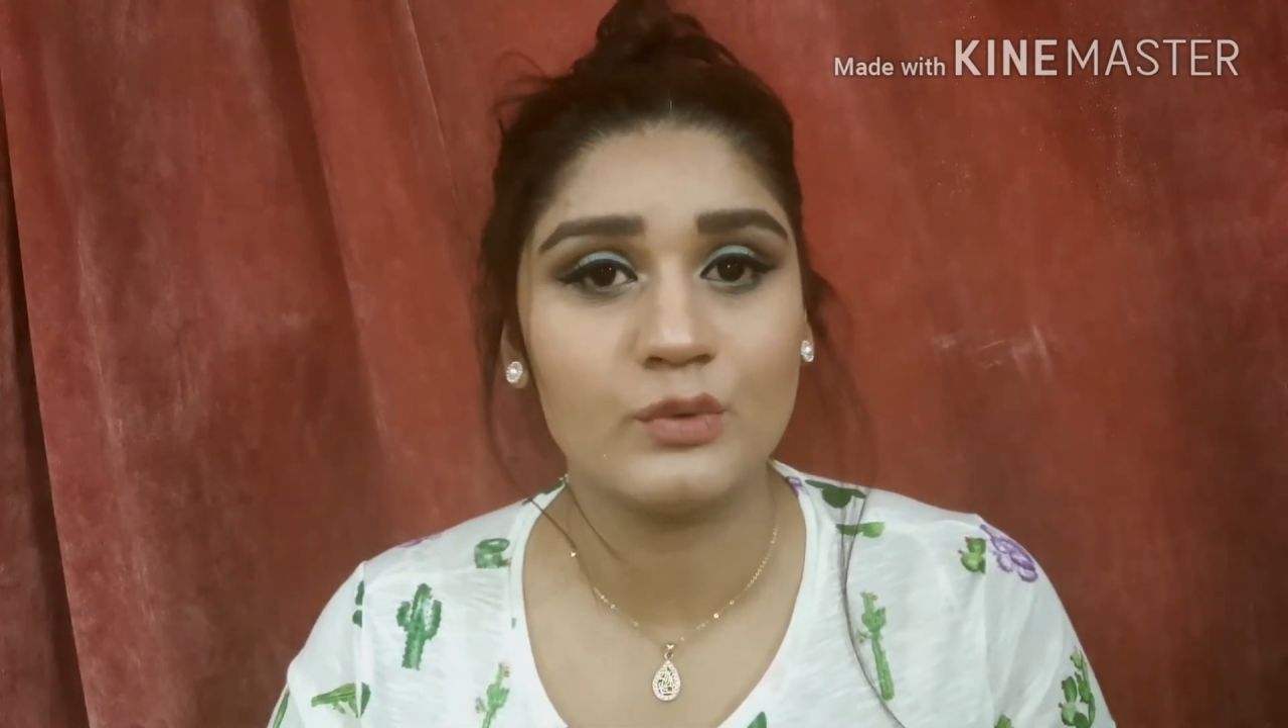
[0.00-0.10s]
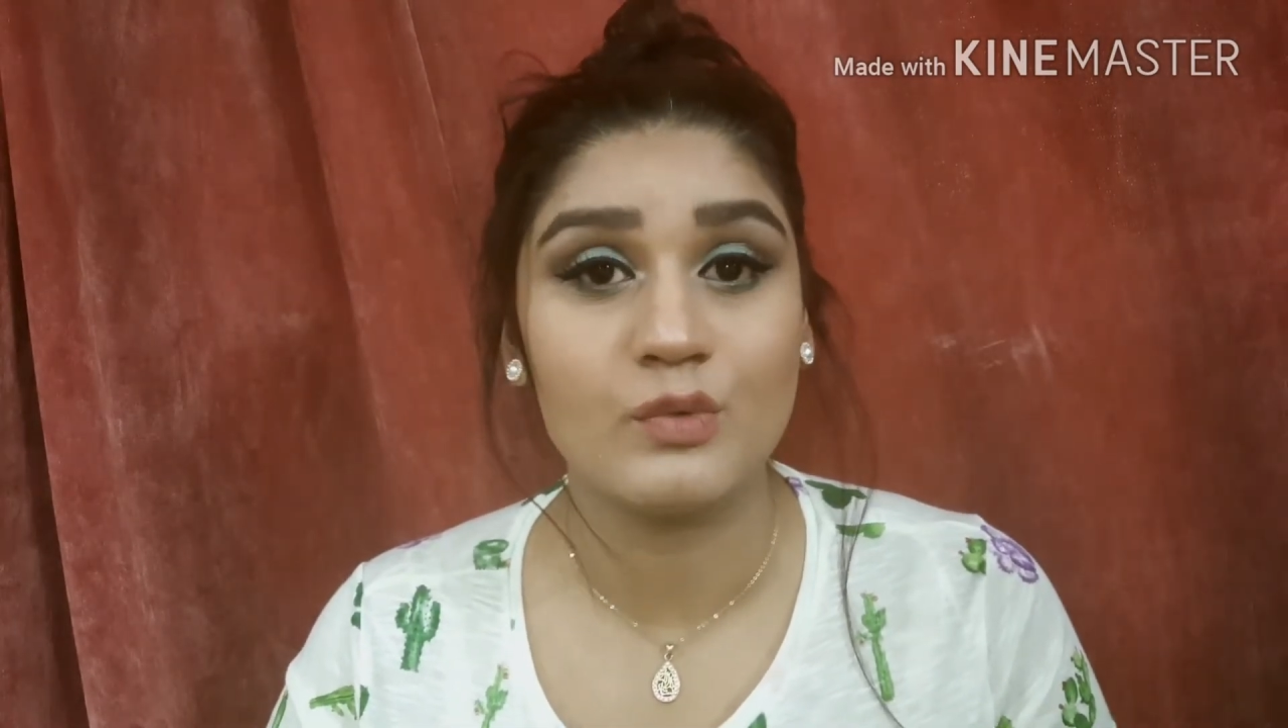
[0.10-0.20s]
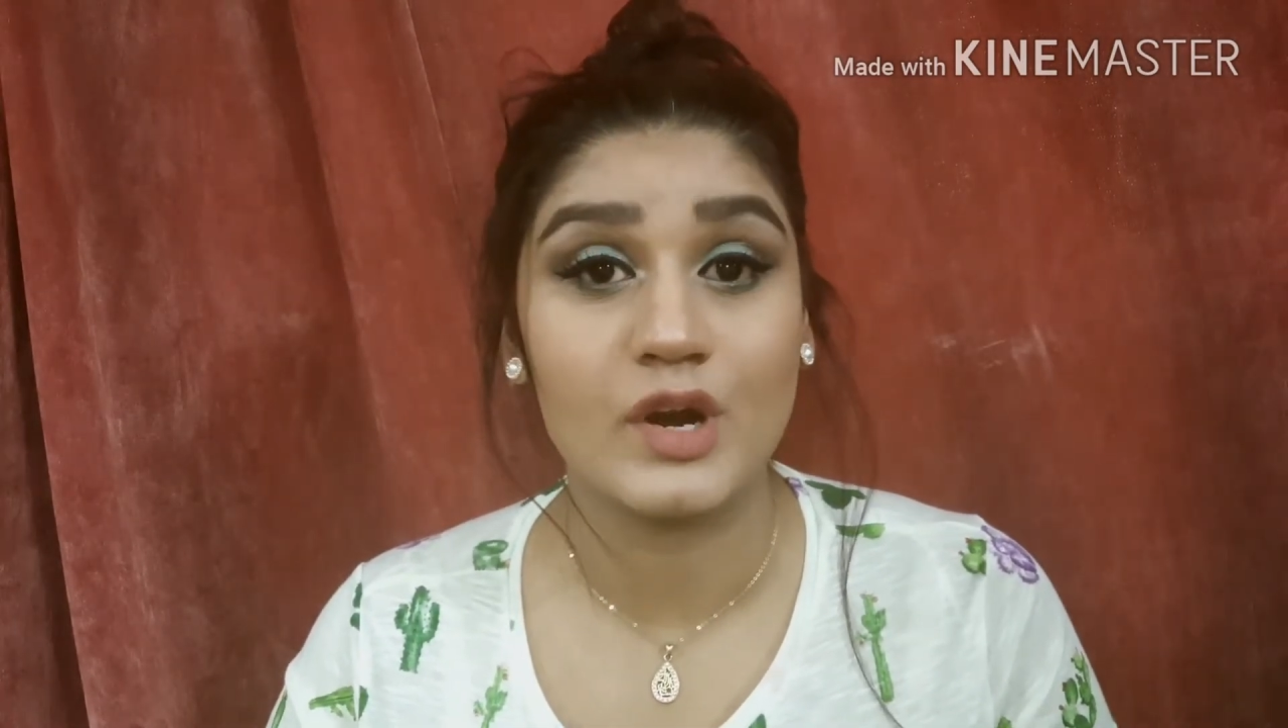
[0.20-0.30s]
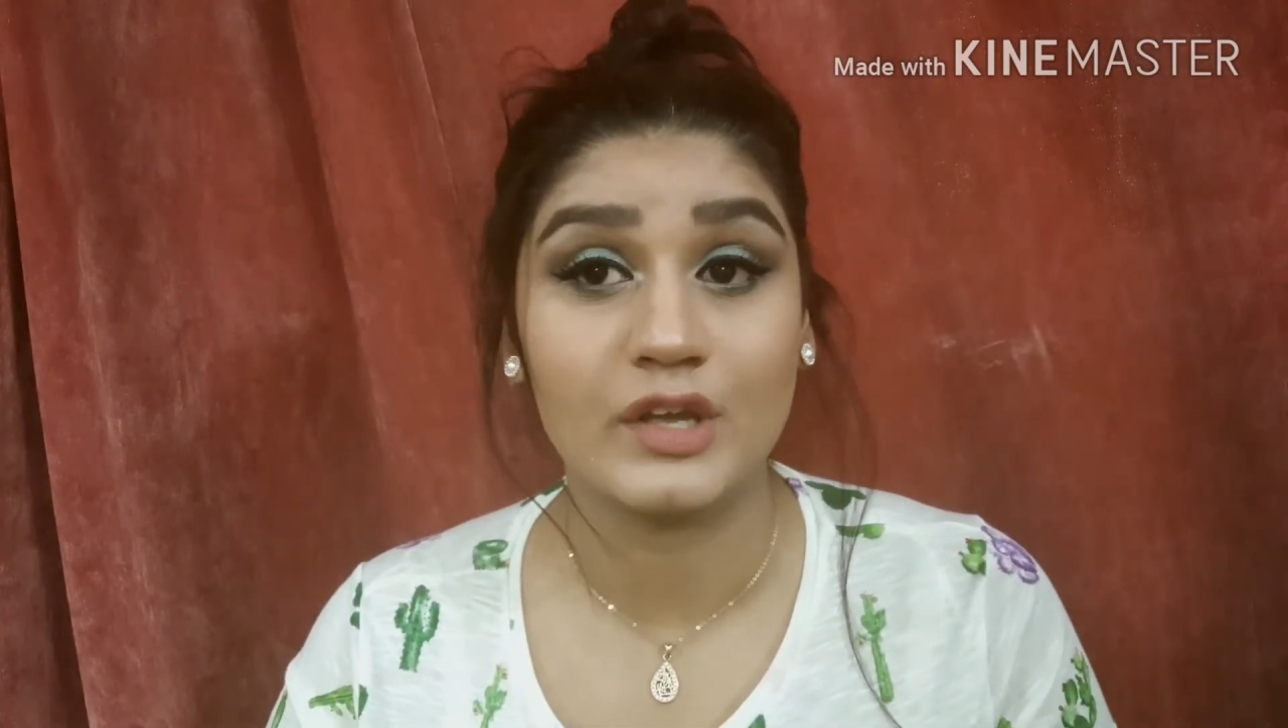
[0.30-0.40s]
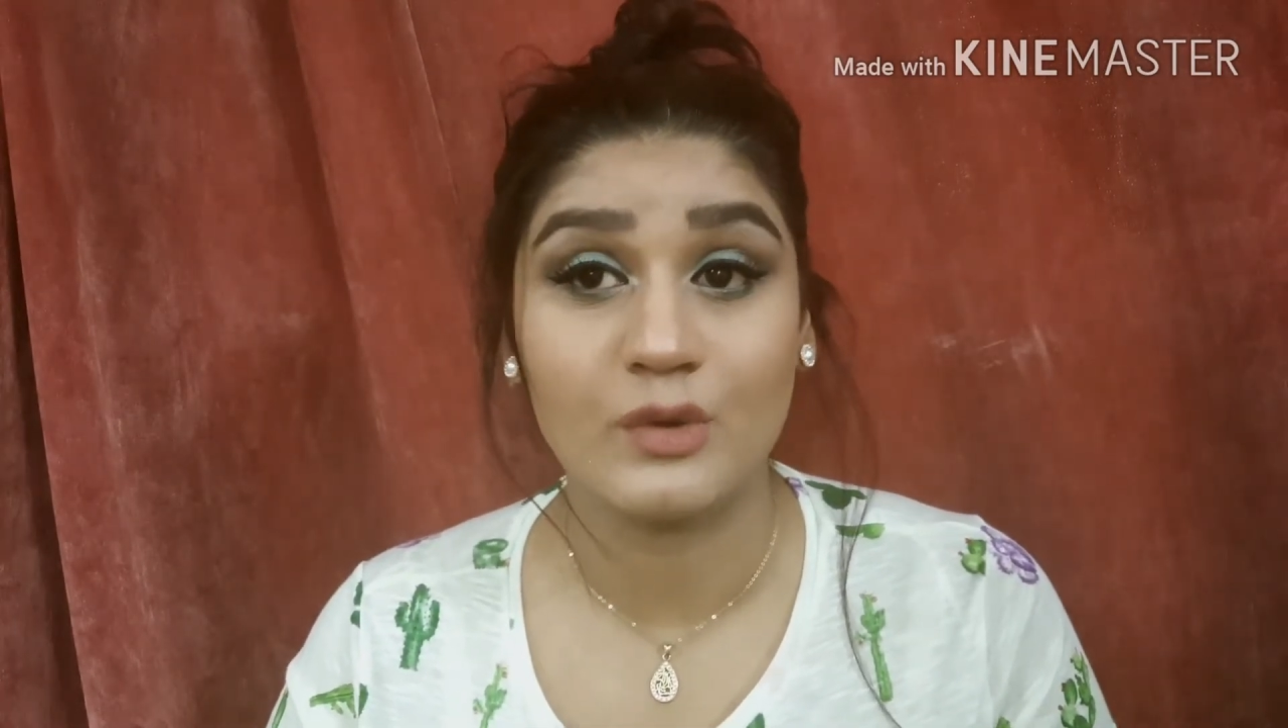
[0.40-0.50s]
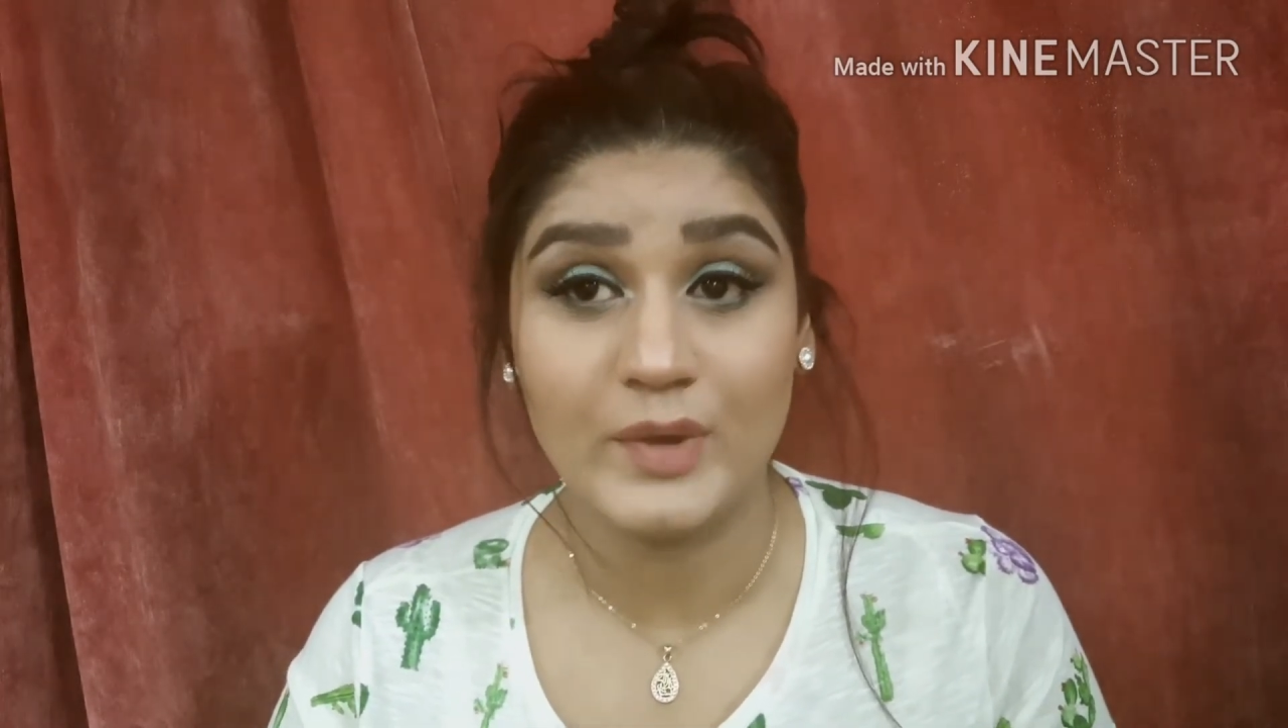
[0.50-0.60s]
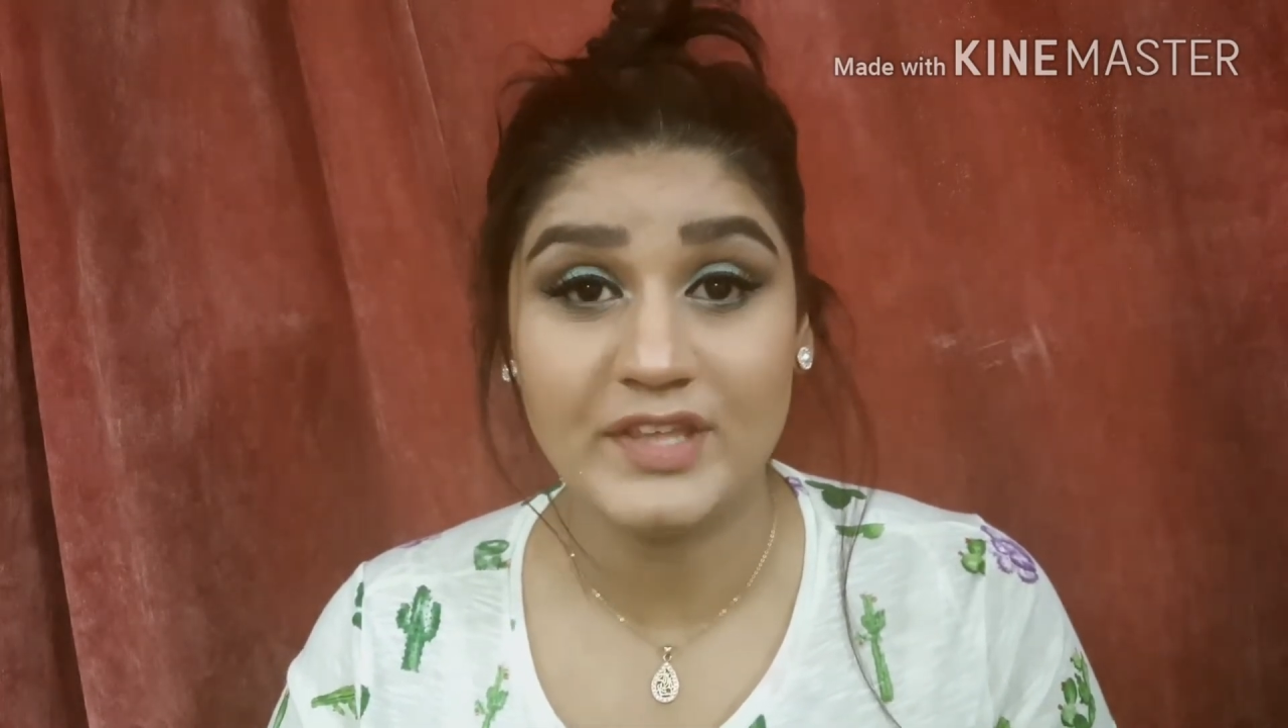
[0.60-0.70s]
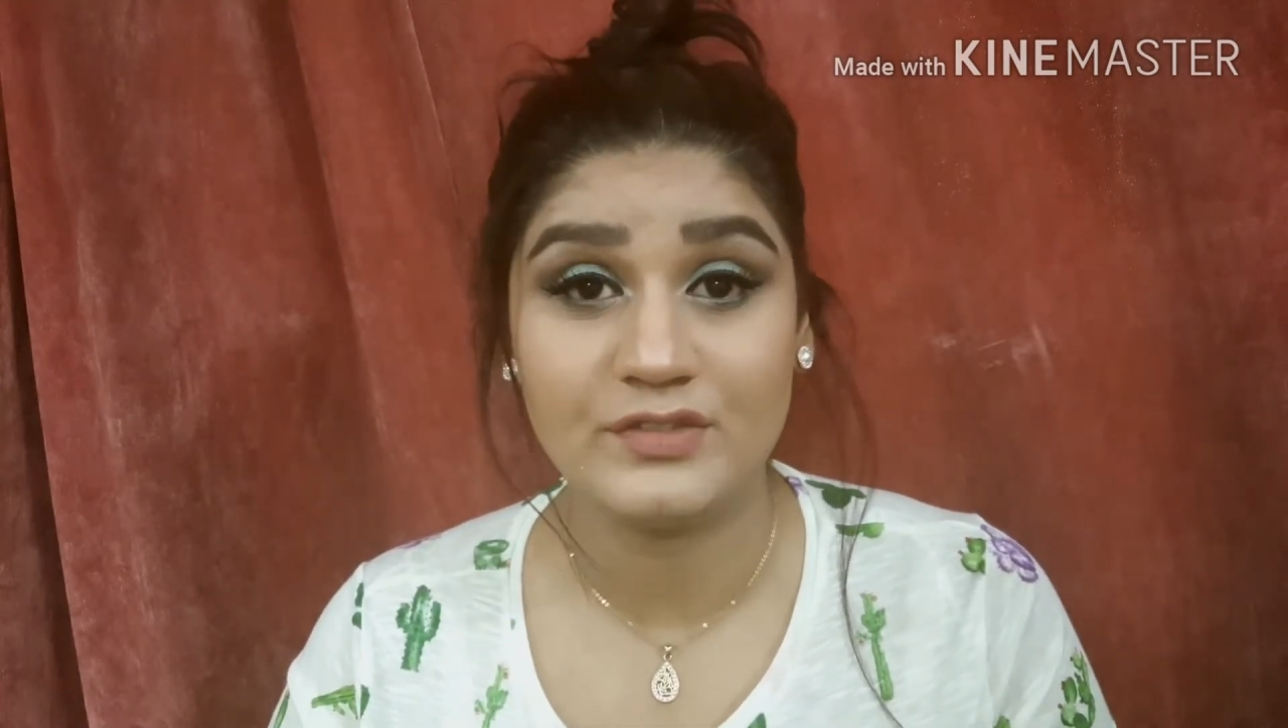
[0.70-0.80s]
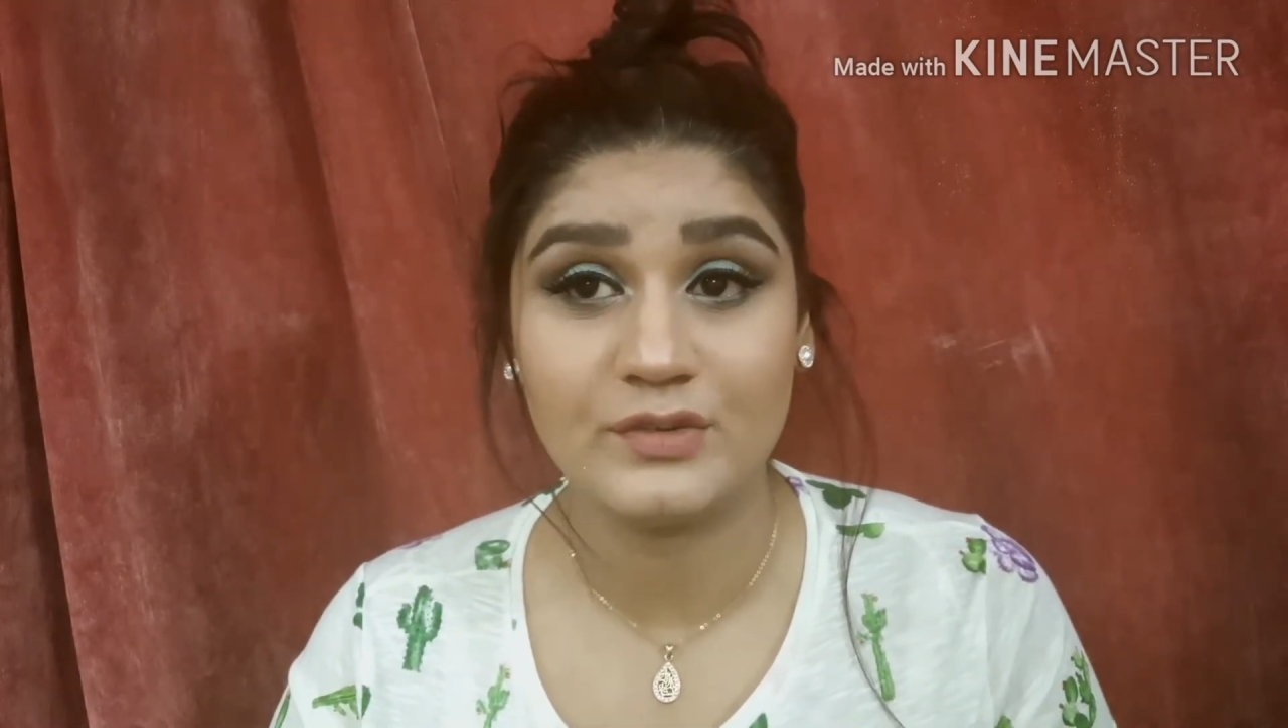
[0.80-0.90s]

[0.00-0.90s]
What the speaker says: who are going